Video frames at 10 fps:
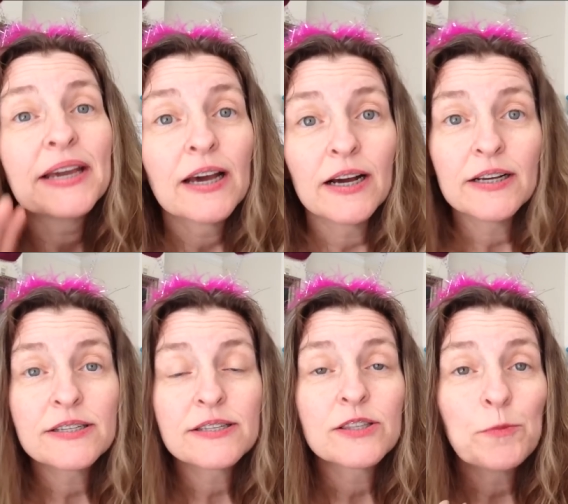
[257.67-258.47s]

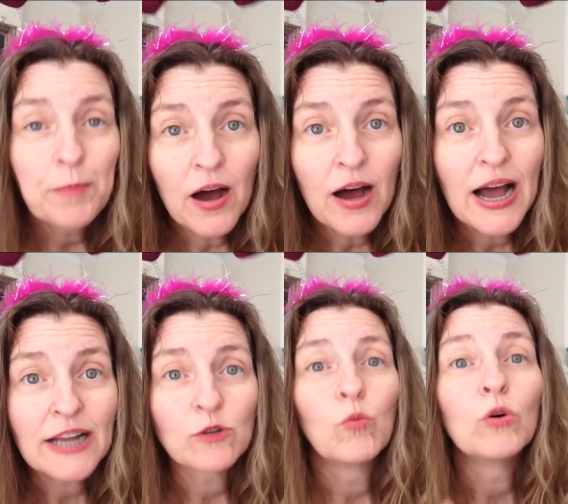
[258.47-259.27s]
because the
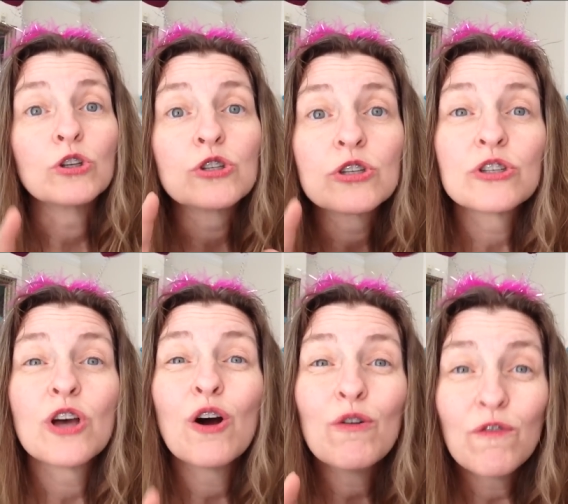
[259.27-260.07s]
pot was
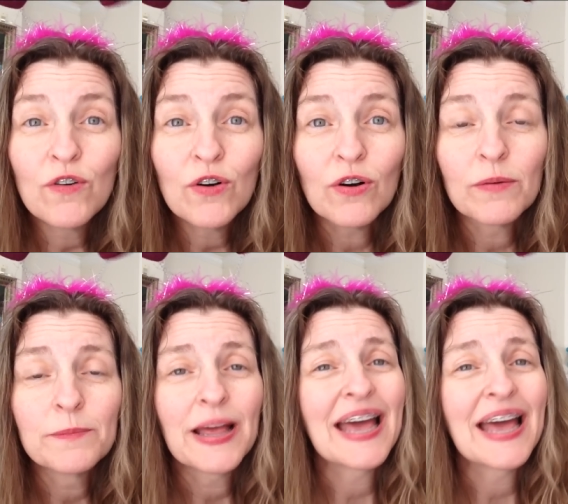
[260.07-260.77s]
so full